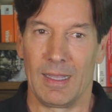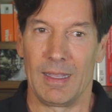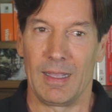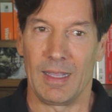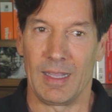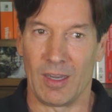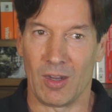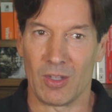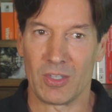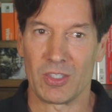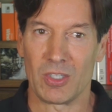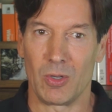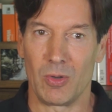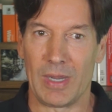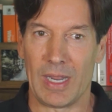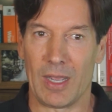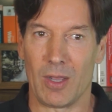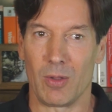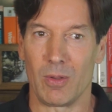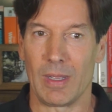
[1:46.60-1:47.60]
It also
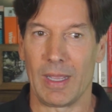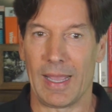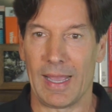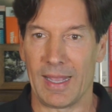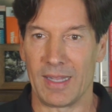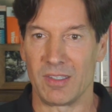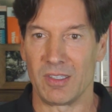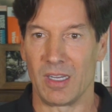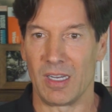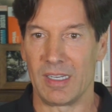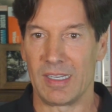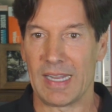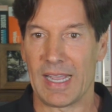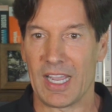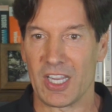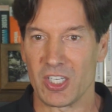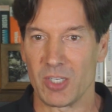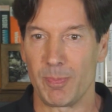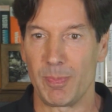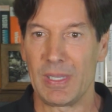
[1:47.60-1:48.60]
now adds a
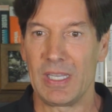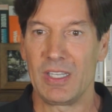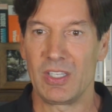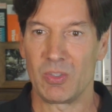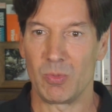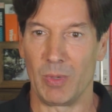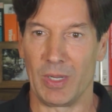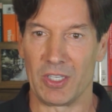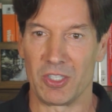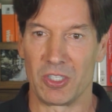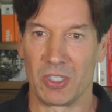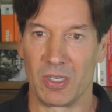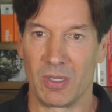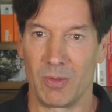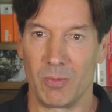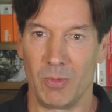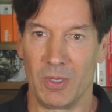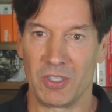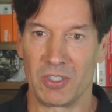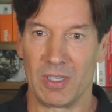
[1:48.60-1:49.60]
dash P switch,
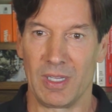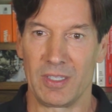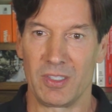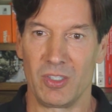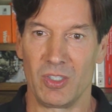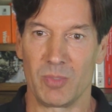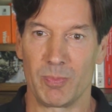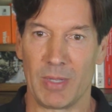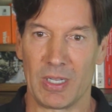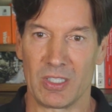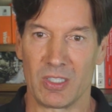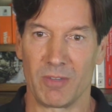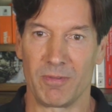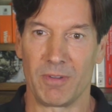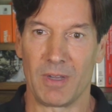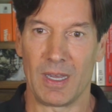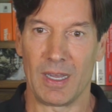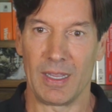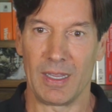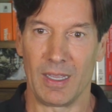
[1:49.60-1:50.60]
which lets you
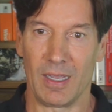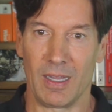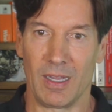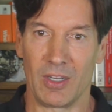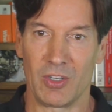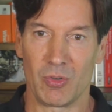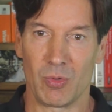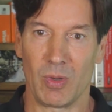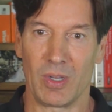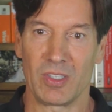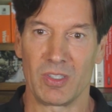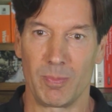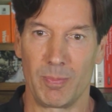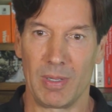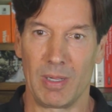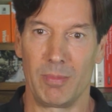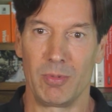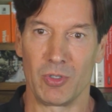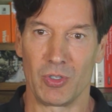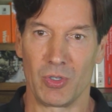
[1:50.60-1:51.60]
specify a trust
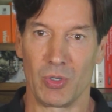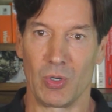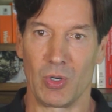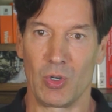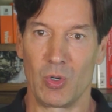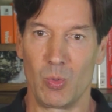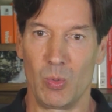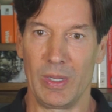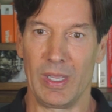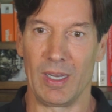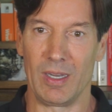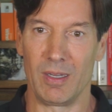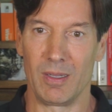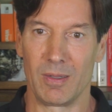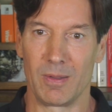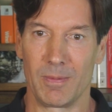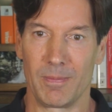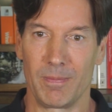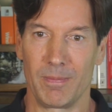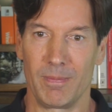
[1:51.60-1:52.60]
publisher GUID.
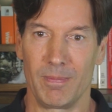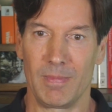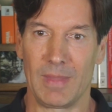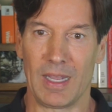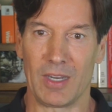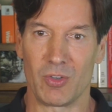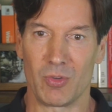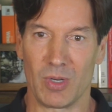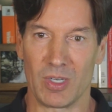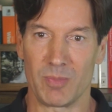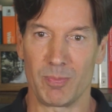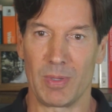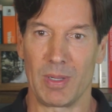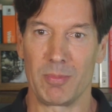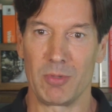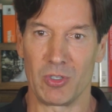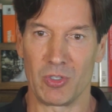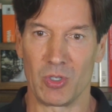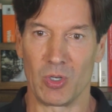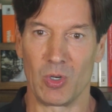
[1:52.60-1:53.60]
That trust
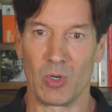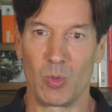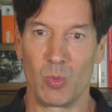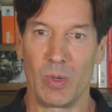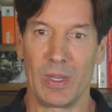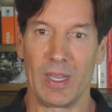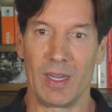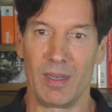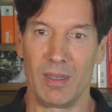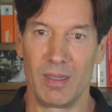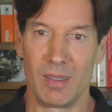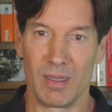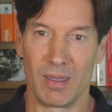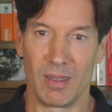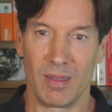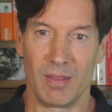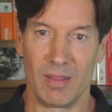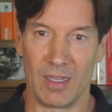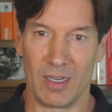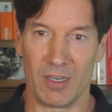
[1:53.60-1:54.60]
publisher GUID
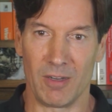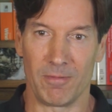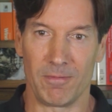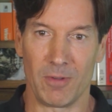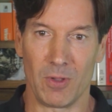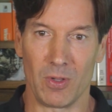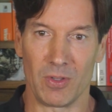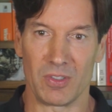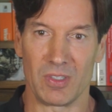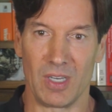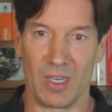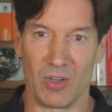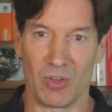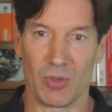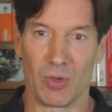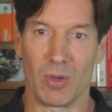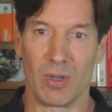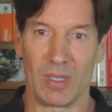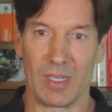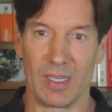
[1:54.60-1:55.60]
that defaults
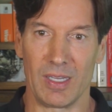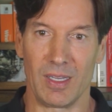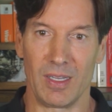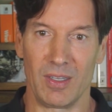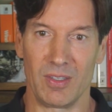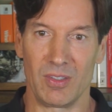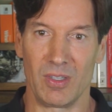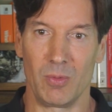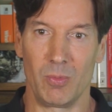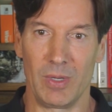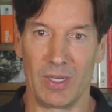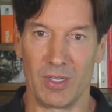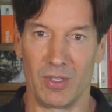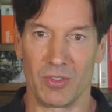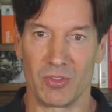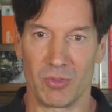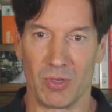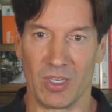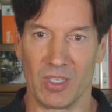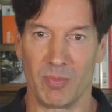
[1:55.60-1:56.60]
internally is the
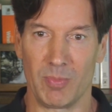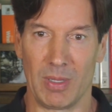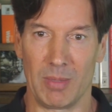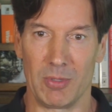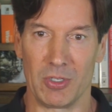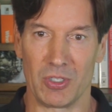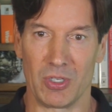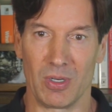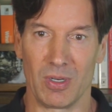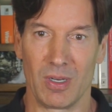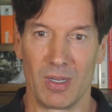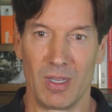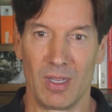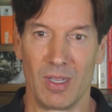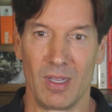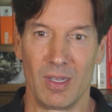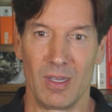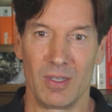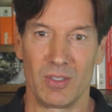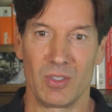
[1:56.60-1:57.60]
Windows trust publisher.
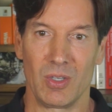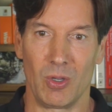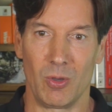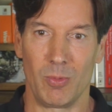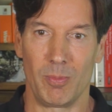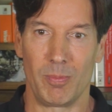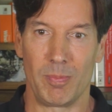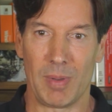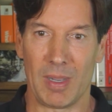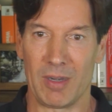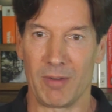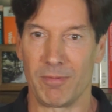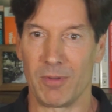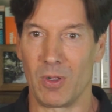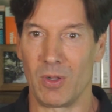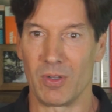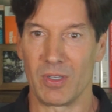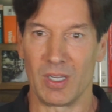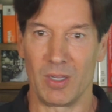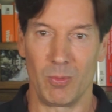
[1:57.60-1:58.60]
So by
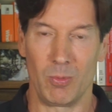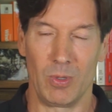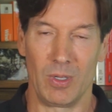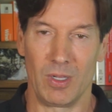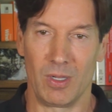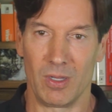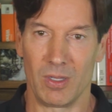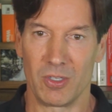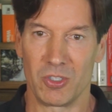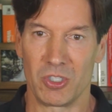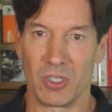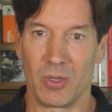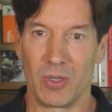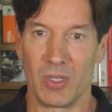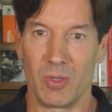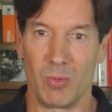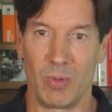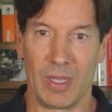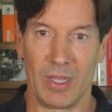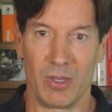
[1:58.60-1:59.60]
default, it will show
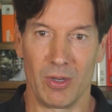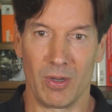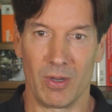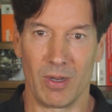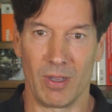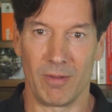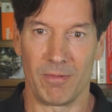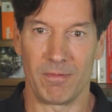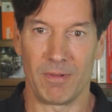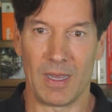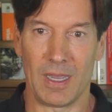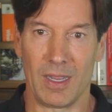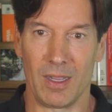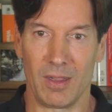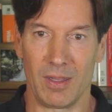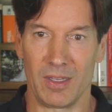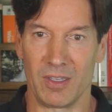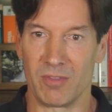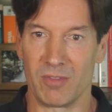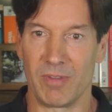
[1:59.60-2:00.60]
you whether a
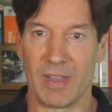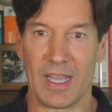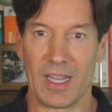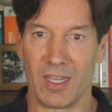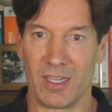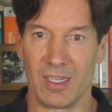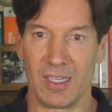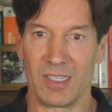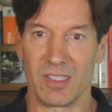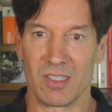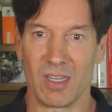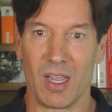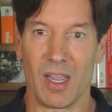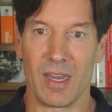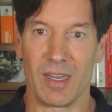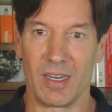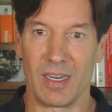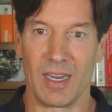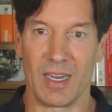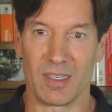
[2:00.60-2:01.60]
file is validly
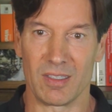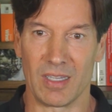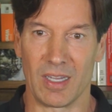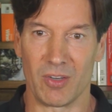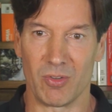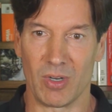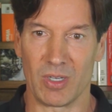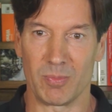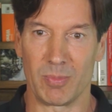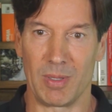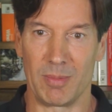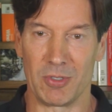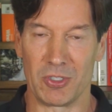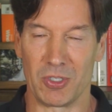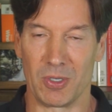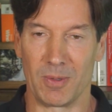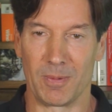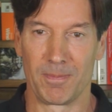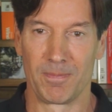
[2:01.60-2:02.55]
signed against that trust publisher.